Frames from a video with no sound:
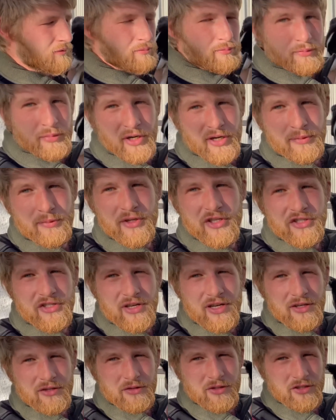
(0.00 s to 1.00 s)
pretty much
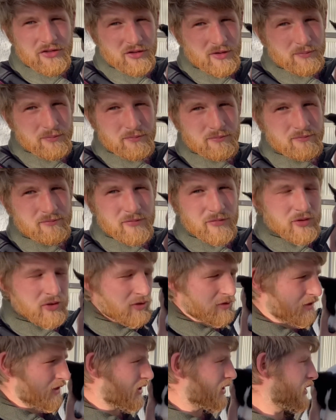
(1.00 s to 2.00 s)
now, because I'm
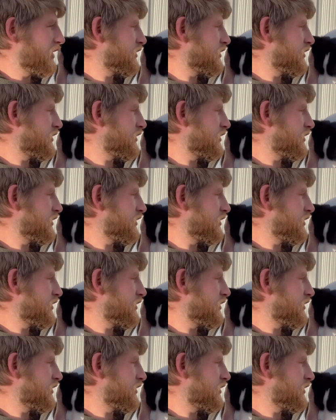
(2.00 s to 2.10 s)
not nearly